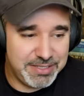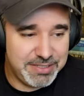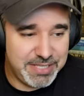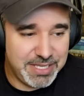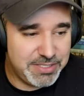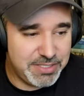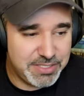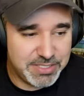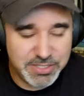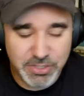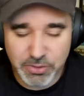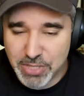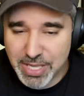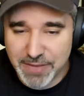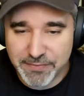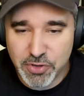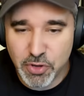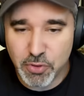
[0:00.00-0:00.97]
they still
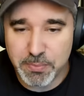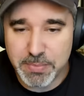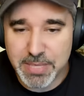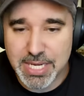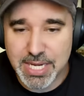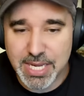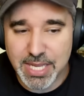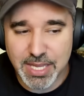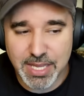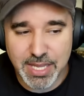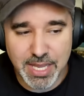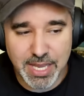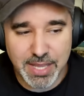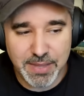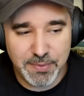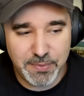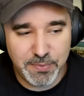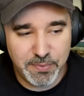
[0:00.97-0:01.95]
have no meaning,
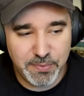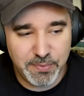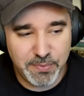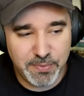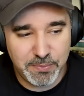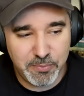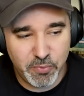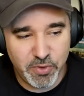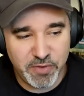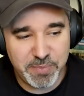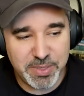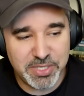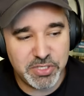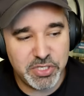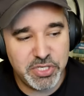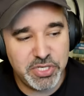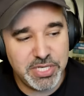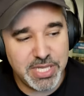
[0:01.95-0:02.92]
and we've
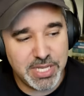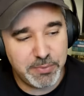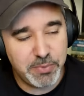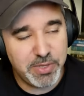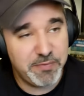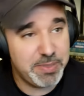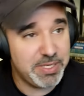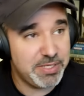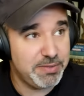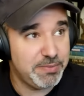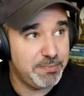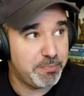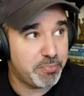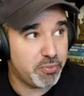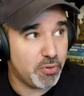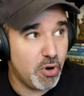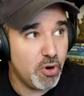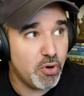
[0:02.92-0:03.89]
been we've been
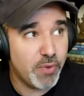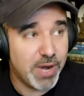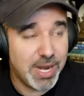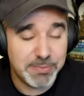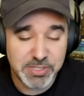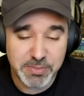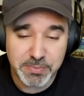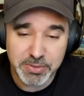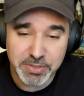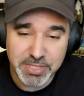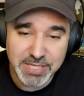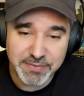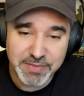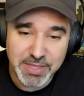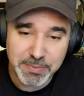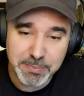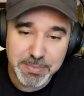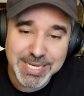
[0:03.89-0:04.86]
programmed to believe
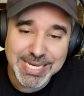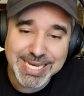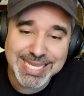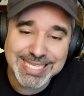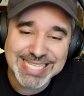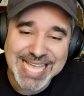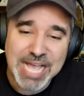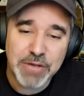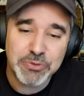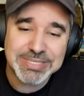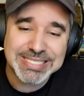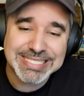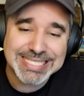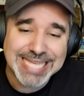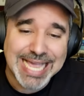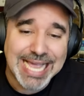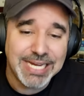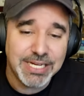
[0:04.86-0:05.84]
that meaning is
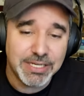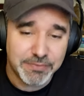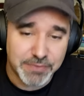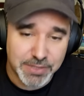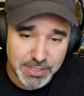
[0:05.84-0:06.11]
outside of